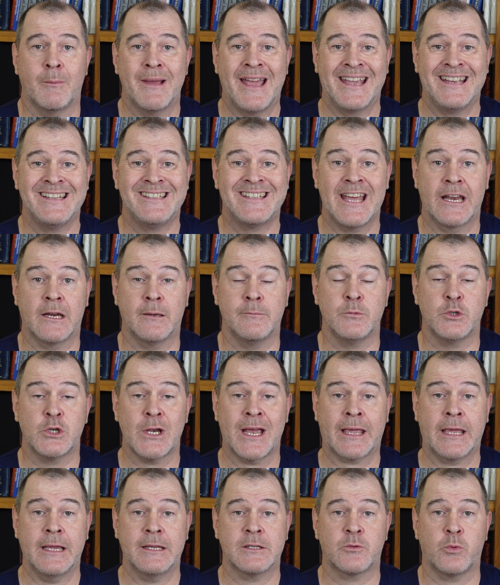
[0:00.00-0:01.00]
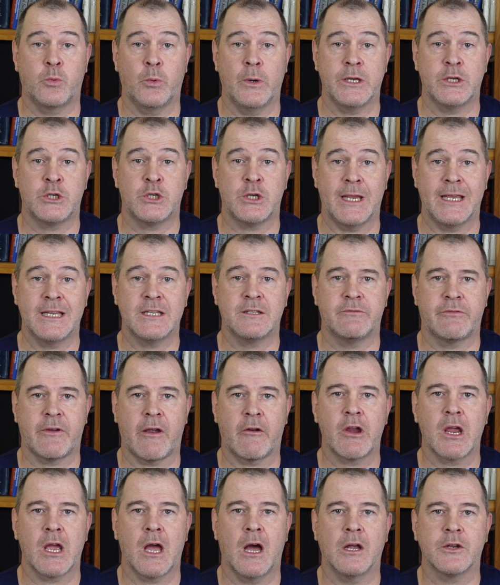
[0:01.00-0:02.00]
a denim jacket, which is
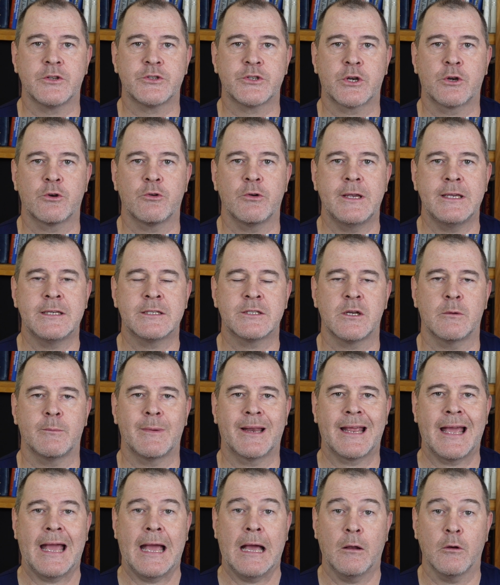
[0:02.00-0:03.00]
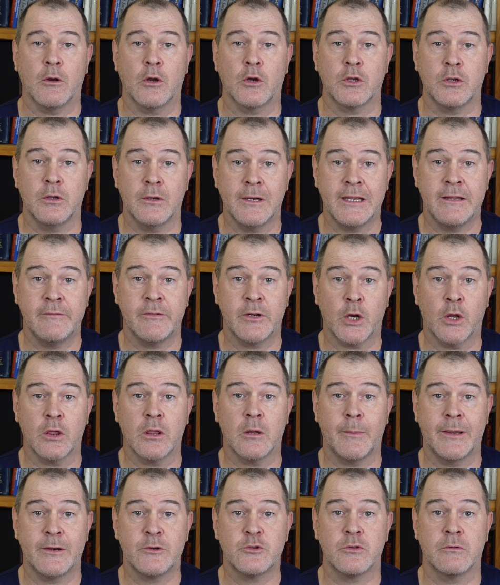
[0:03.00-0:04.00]
very hard to crease no matter how long you leave it on
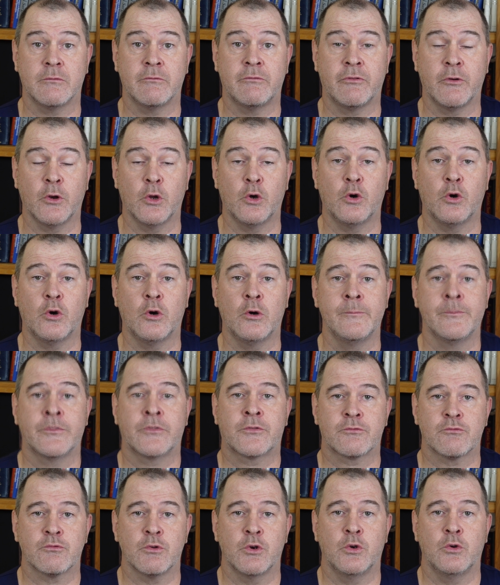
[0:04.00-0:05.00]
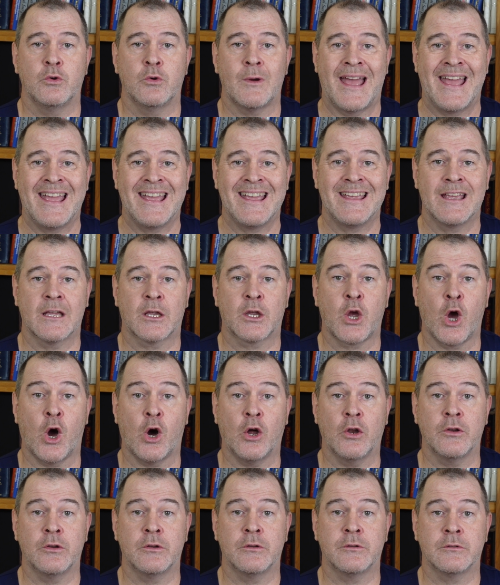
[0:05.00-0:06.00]
the bedroom floor, through a
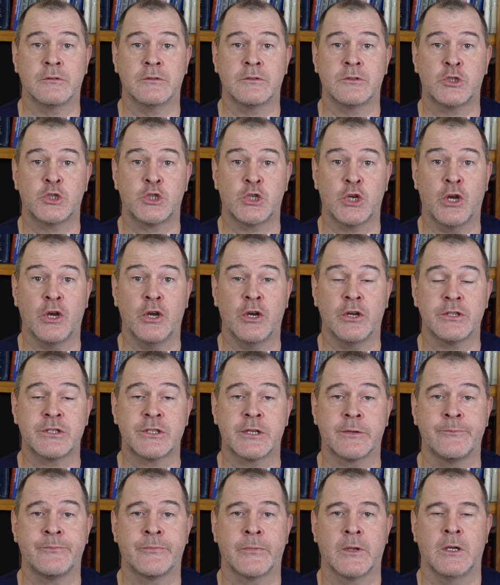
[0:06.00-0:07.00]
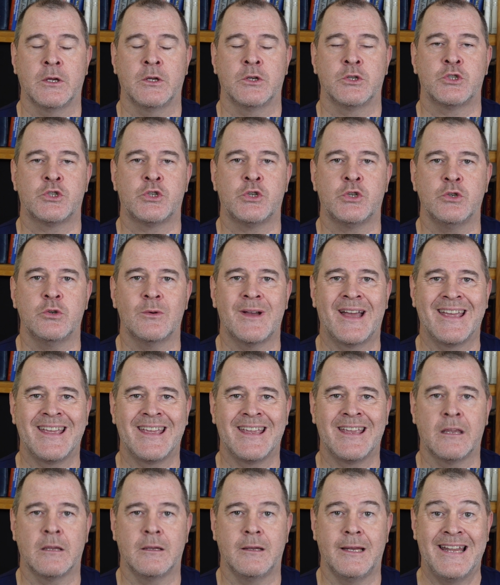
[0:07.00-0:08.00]
cotton shirt, to
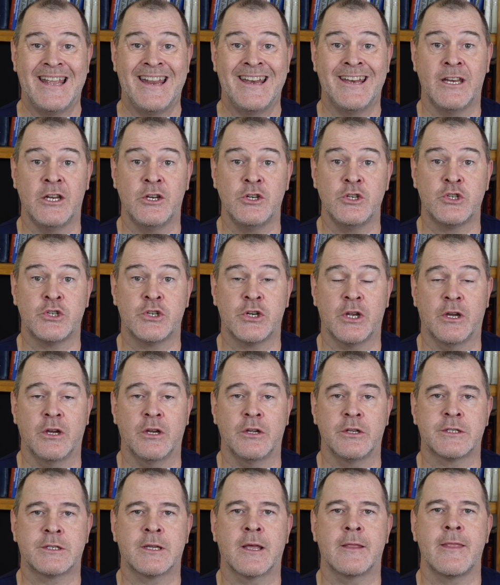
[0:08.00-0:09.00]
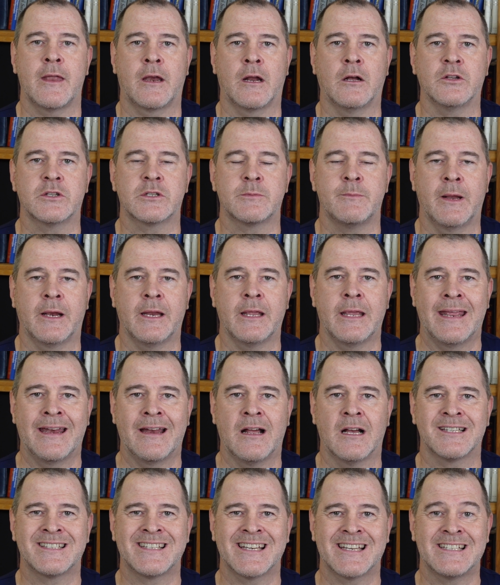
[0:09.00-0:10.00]
a linen shirt, and then ultimately in
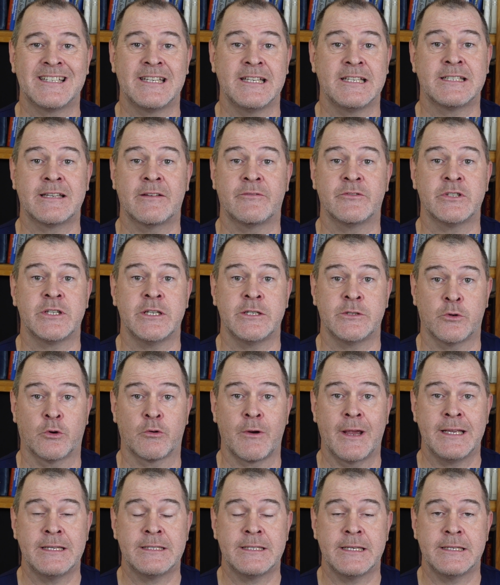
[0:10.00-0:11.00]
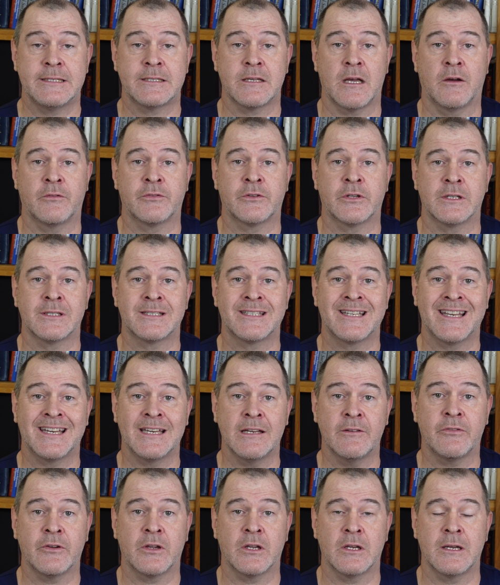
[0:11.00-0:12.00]
our 60s, 70s or 80s, after
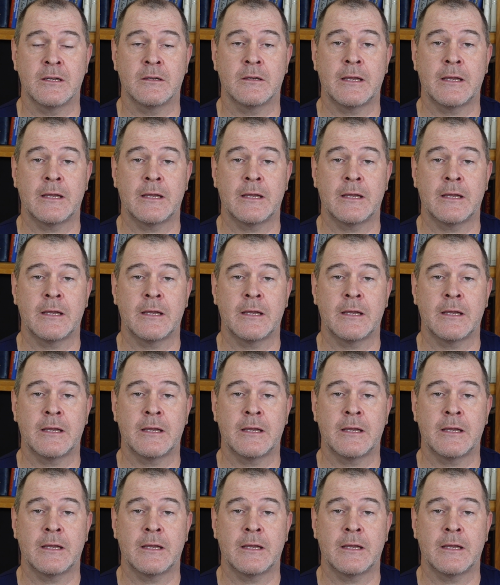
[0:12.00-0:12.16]
significant